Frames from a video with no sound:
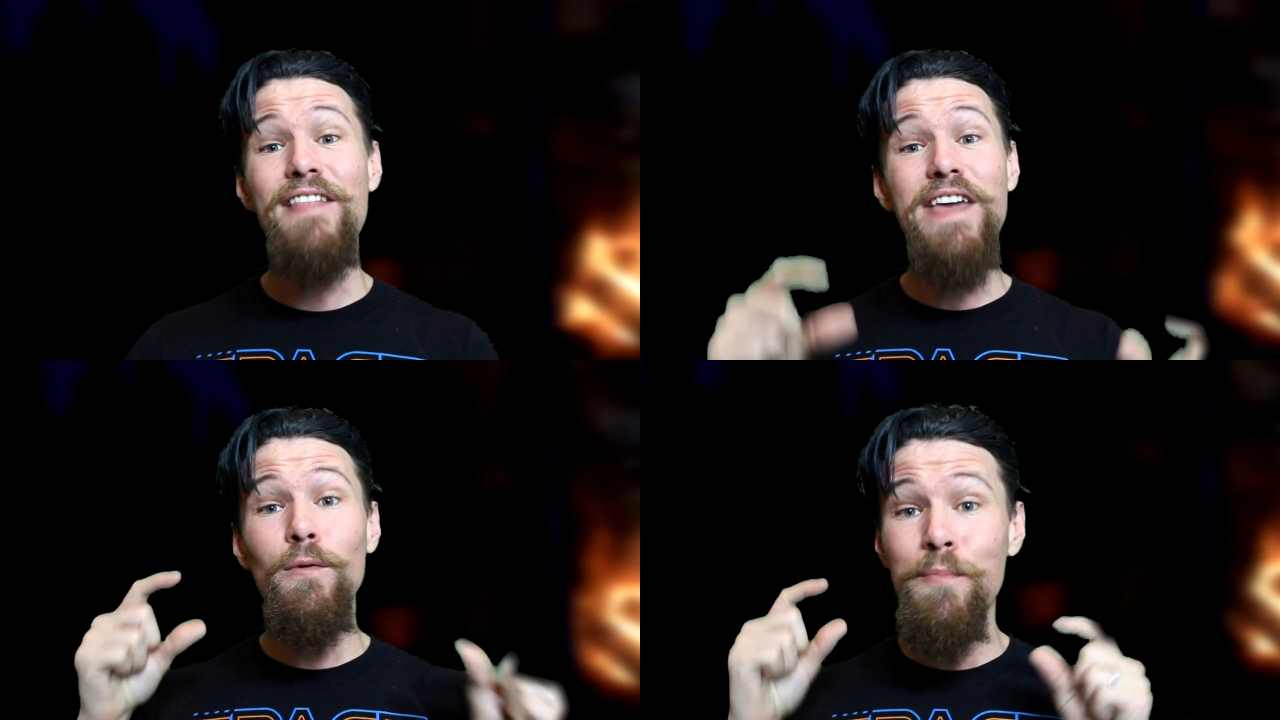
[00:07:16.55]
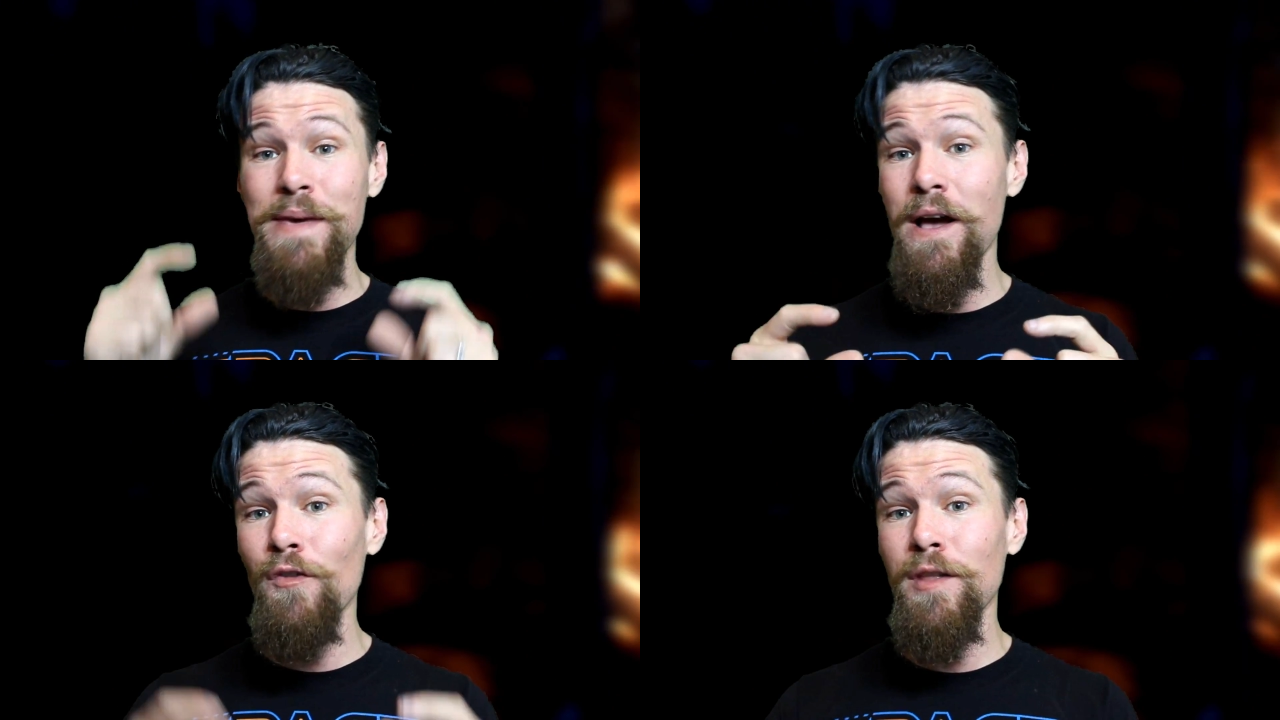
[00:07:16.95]
that will
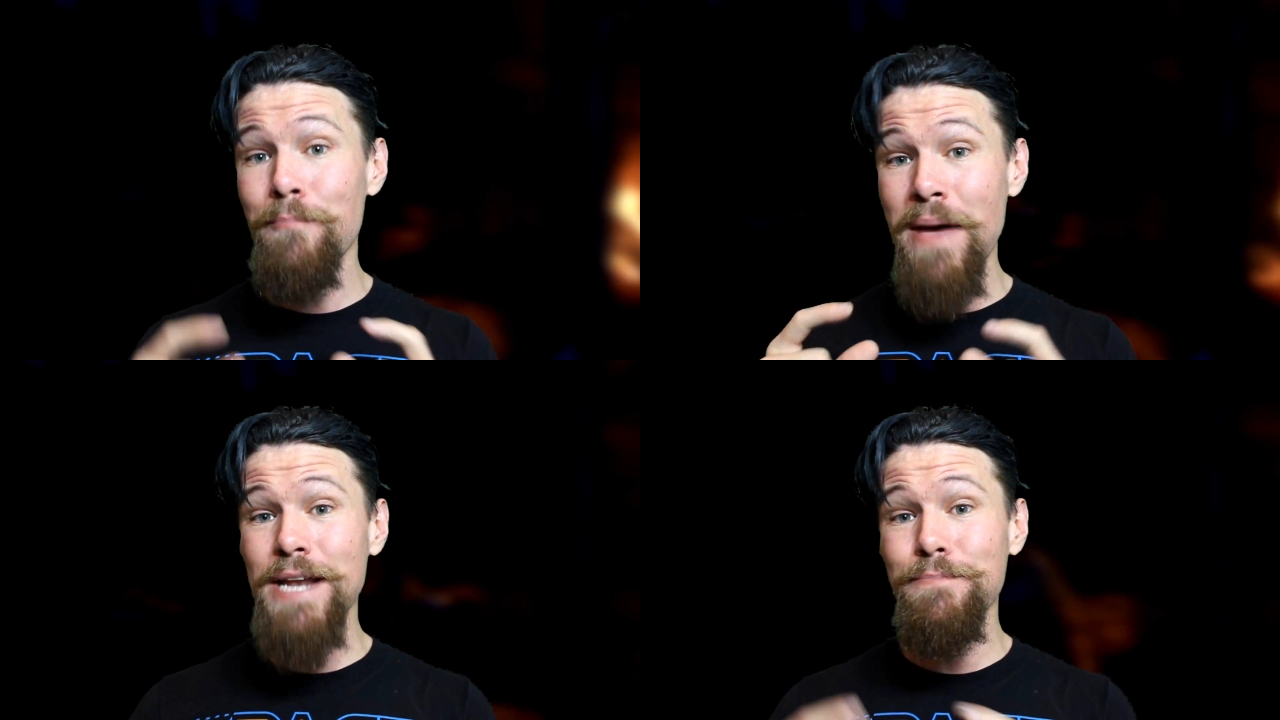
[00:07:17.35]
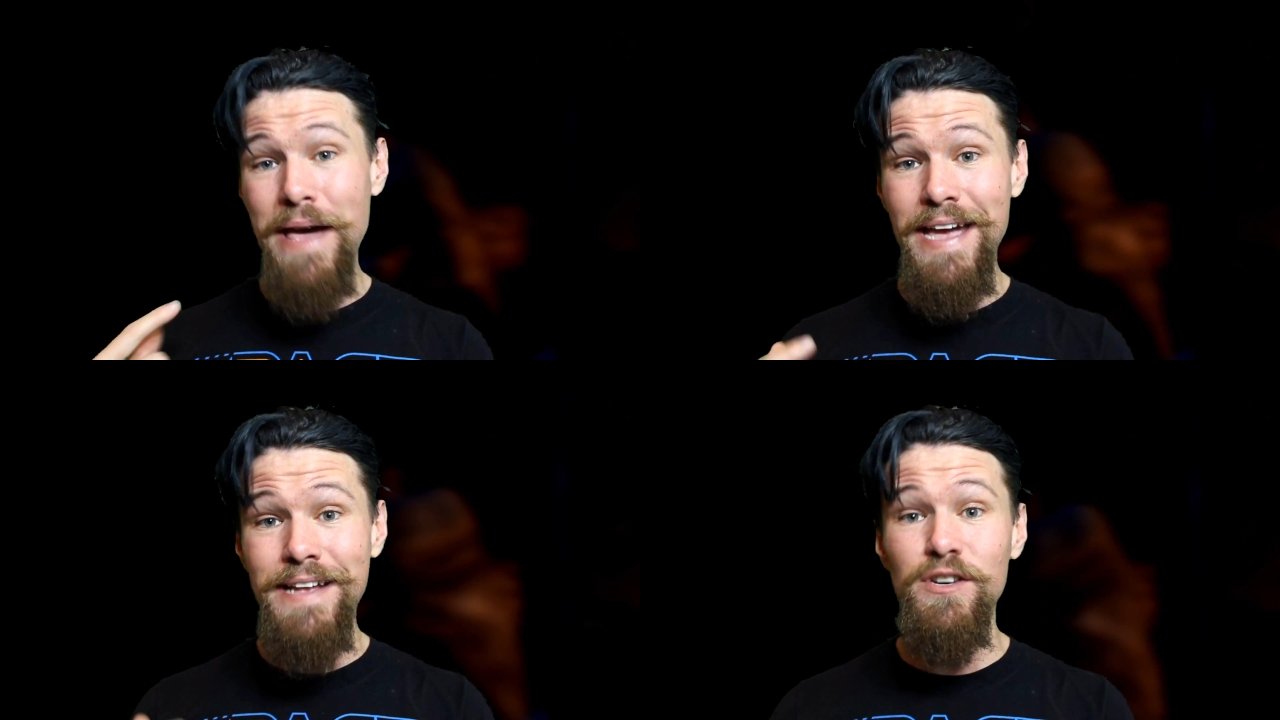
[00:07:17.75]
be on the main
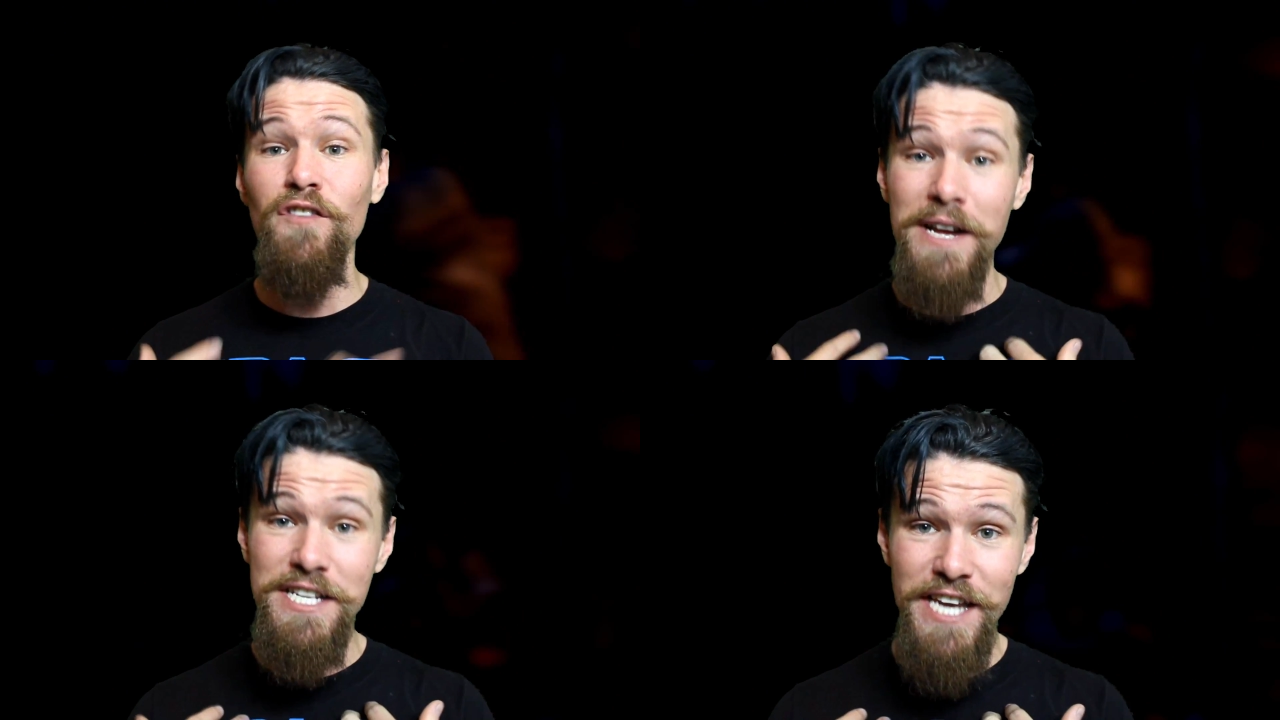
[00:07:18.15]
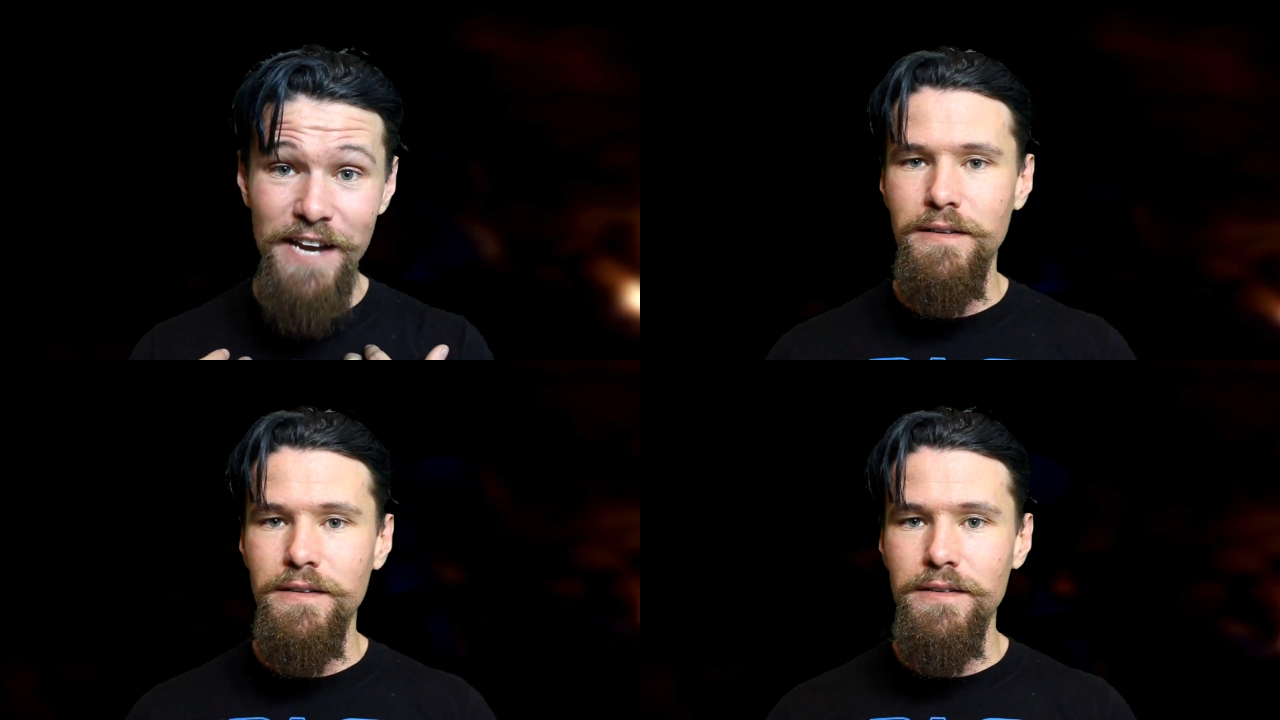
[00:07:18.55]
page of my channel.